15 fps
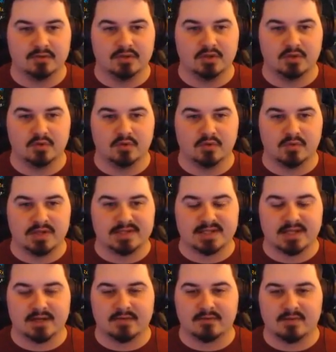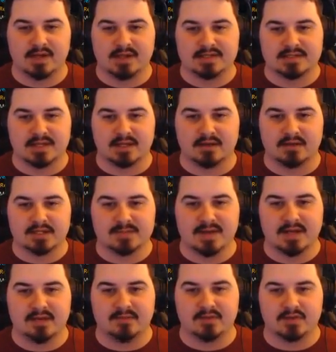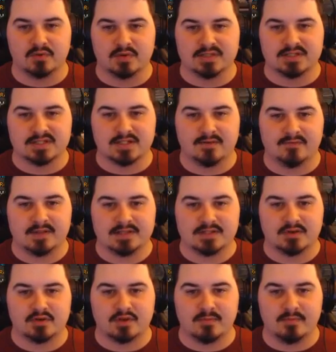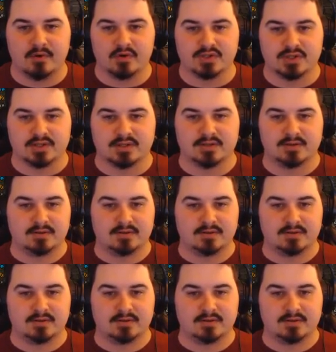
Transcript: do these kind of things like expand inventory and stuff. Let's talk to the merchant.